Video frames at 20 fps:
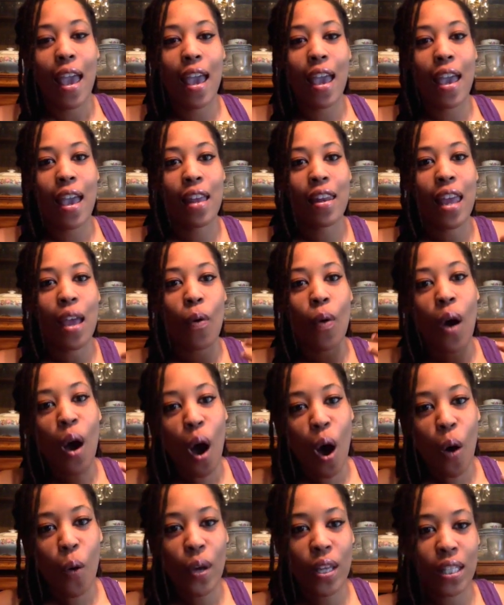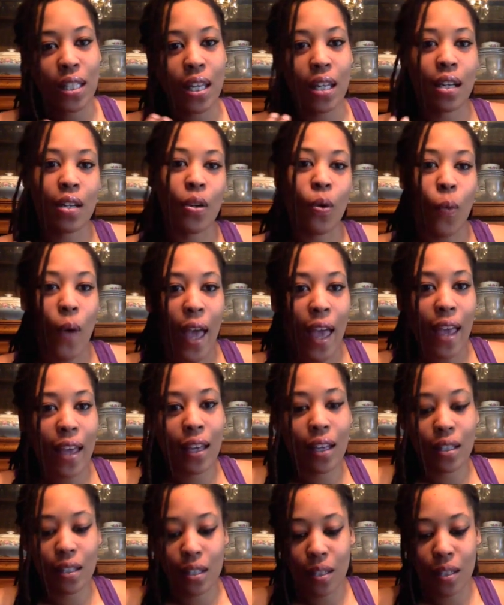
and they were always getting away.